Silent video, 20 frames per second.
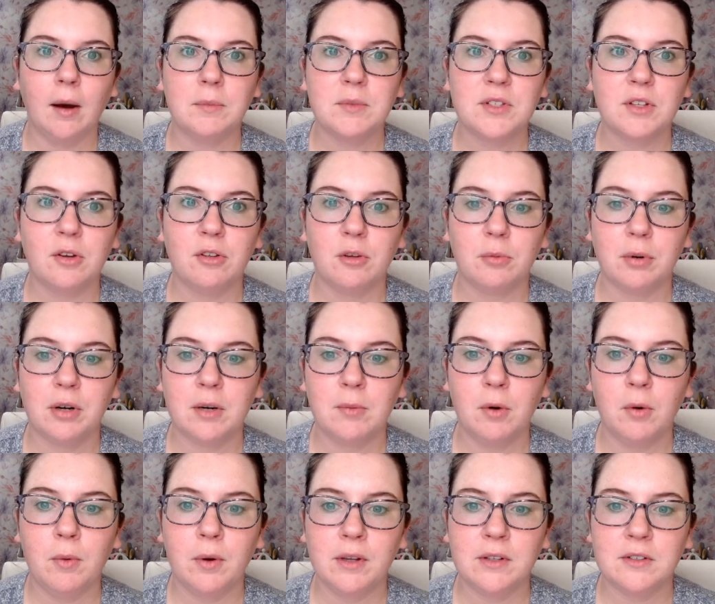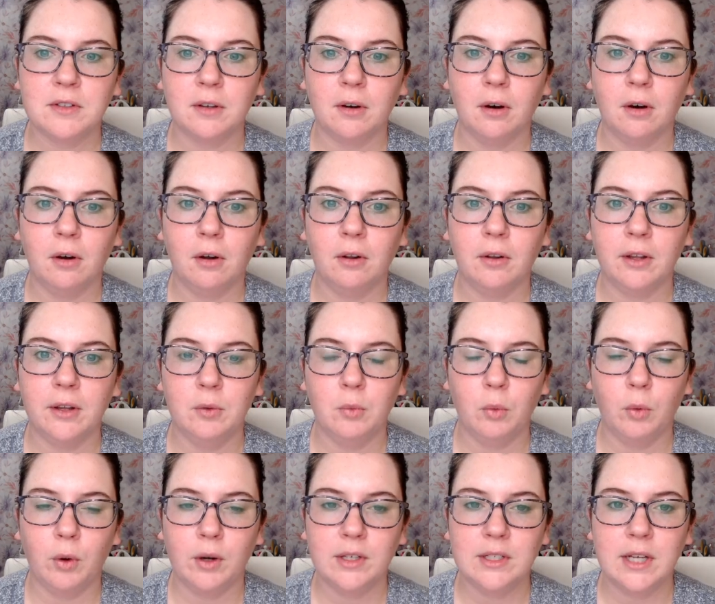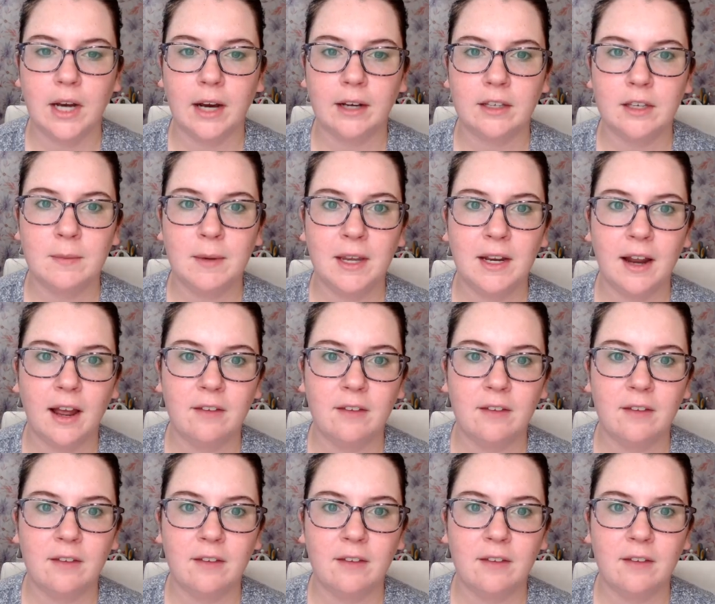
So the printable ones are all in one document.